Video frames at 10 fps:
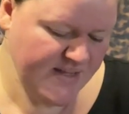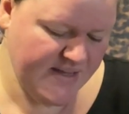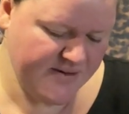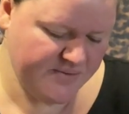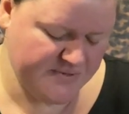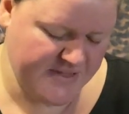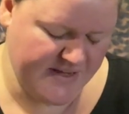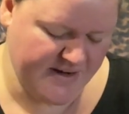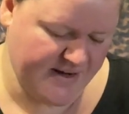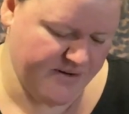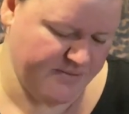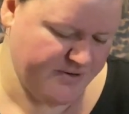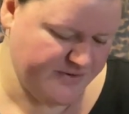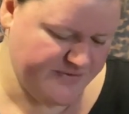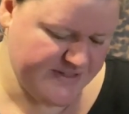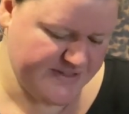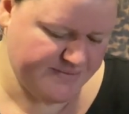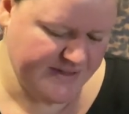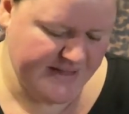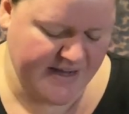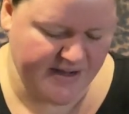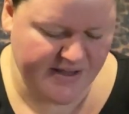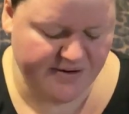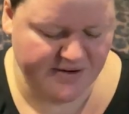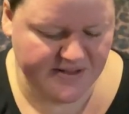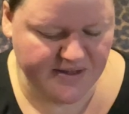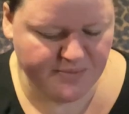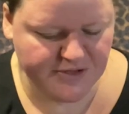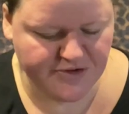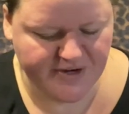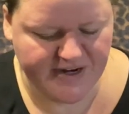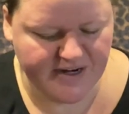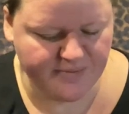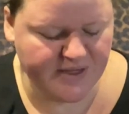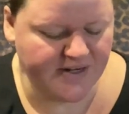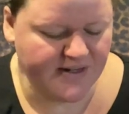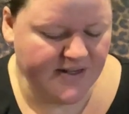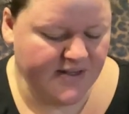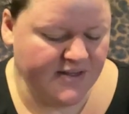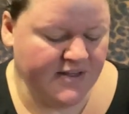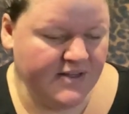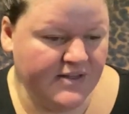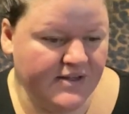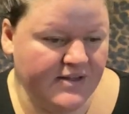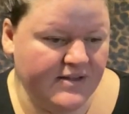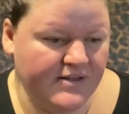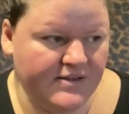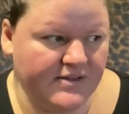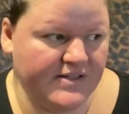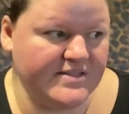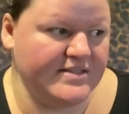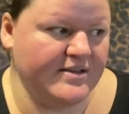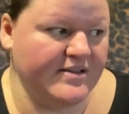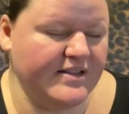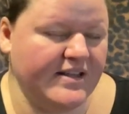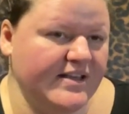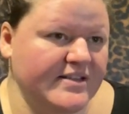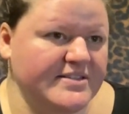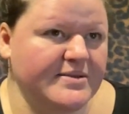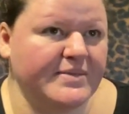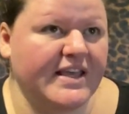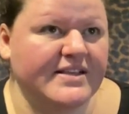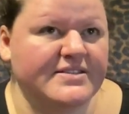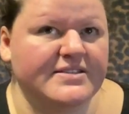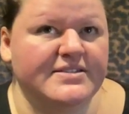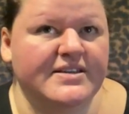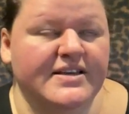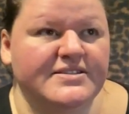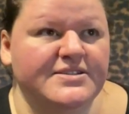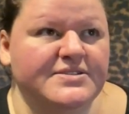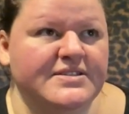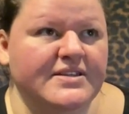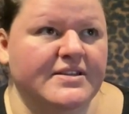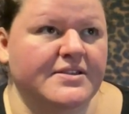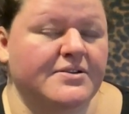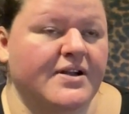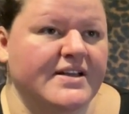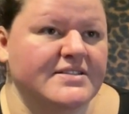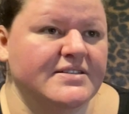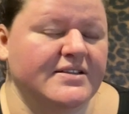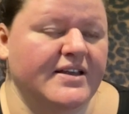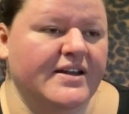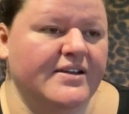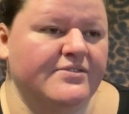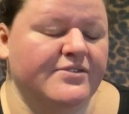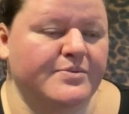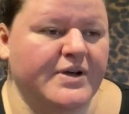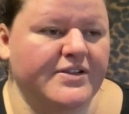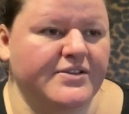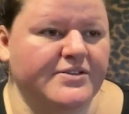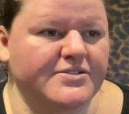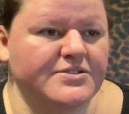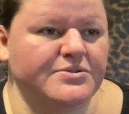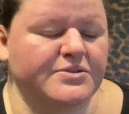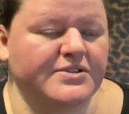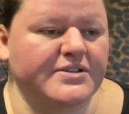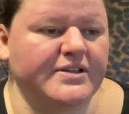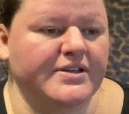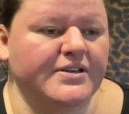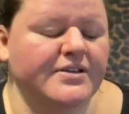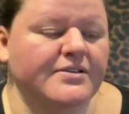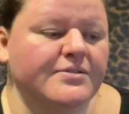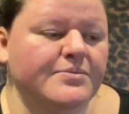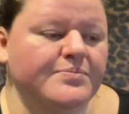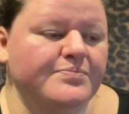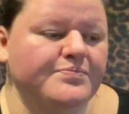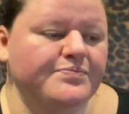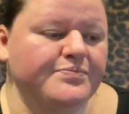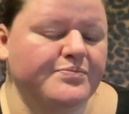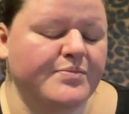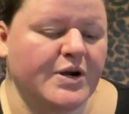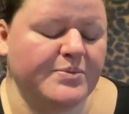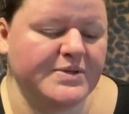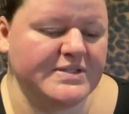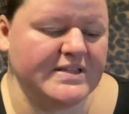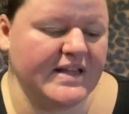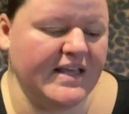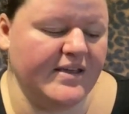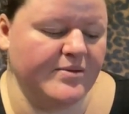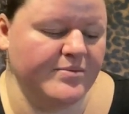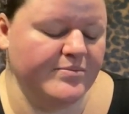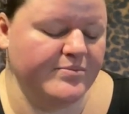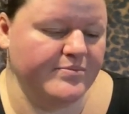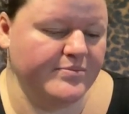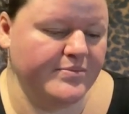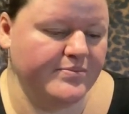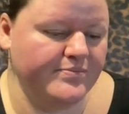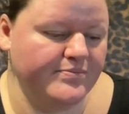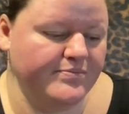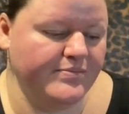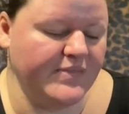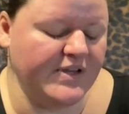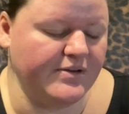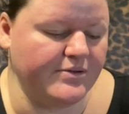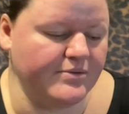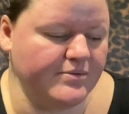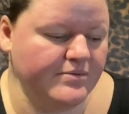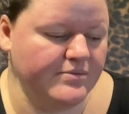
don't know if it's really accurately portrayed. I mean, in some cases, yes, you see that they're isolated from others, or they purposely, you know,